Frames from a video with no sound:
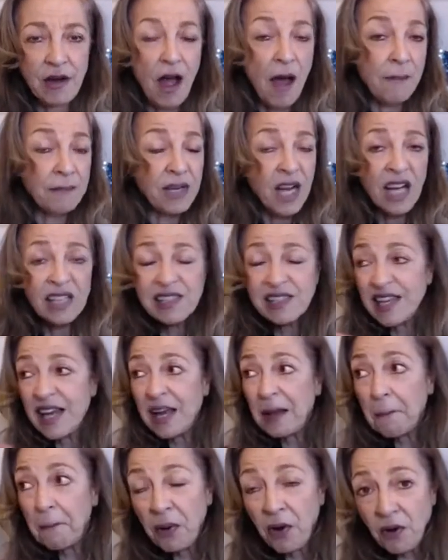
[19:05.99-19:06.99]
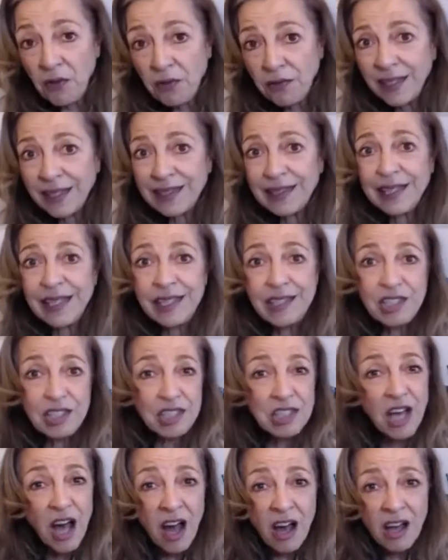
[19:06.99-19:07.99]
I'm not saying perfectly
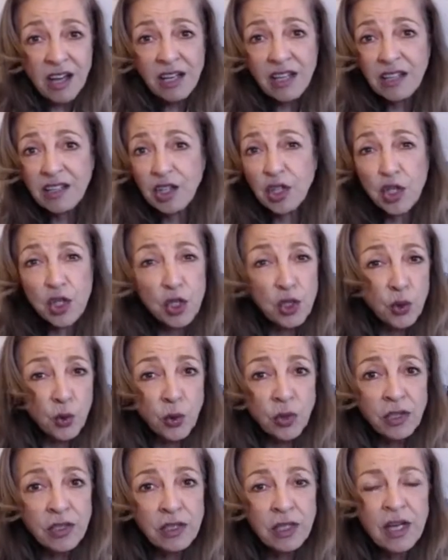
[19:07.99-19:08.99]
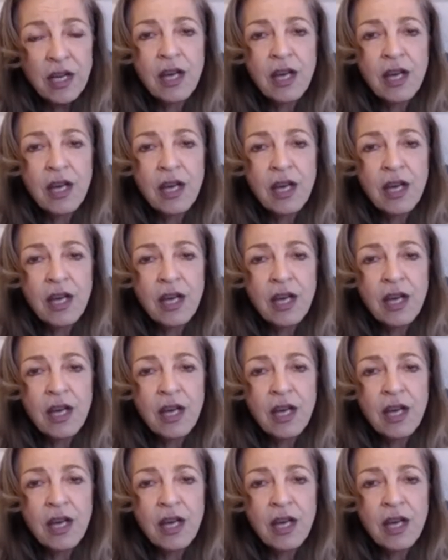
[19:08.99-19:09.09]
done, cured,